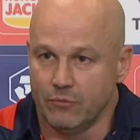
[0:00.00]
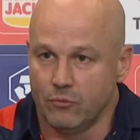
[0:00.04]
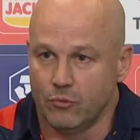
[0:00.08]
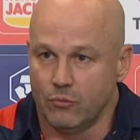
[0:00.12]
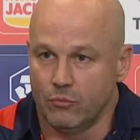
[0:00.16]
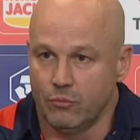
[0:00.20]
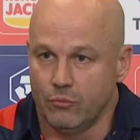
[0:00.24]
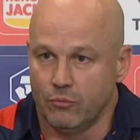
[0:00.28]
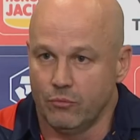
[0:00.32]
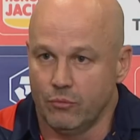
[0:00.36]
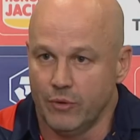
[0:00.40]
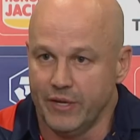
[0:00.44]

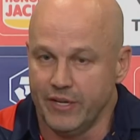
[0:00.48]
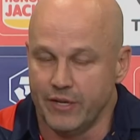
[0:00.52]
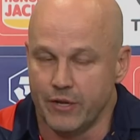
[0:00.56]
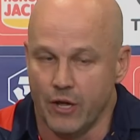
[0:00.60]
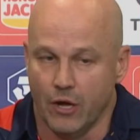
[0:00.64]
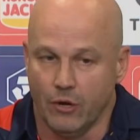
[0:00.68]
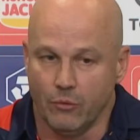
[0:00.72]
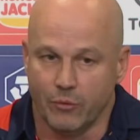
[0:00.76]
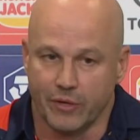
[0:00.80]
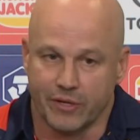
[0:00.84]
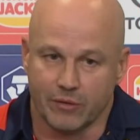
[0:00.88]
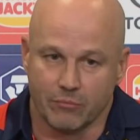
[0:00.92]
Well, we
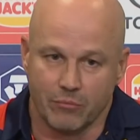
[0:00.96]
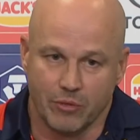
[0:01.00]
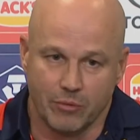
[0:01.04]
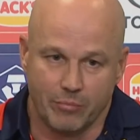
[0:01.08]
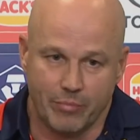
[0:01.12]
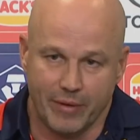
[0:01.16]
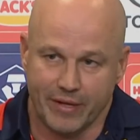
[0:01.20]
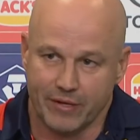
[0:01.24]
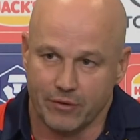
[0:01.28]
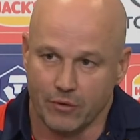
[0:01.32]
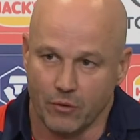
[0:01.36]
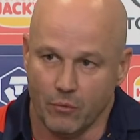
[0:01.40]
know we can be
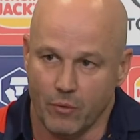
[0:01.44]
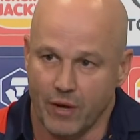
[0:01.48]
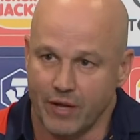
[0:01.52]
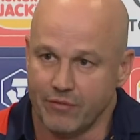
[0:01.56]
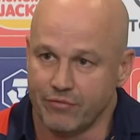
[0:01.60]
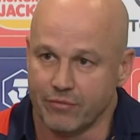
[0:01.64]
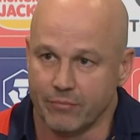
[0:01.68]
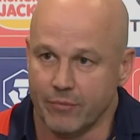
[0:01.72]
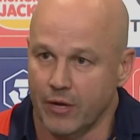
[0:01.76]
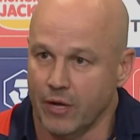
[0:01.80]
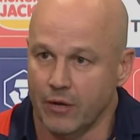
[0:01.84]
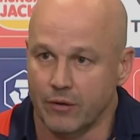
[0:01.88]
better away
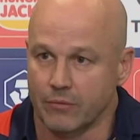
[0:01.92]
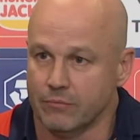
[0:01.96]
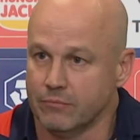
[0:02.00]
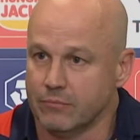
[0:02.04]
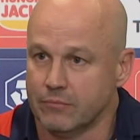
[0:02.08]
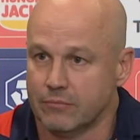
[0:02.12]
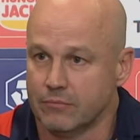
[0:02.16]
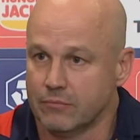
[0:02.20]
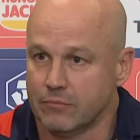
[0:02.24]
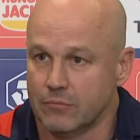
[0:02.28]
from home.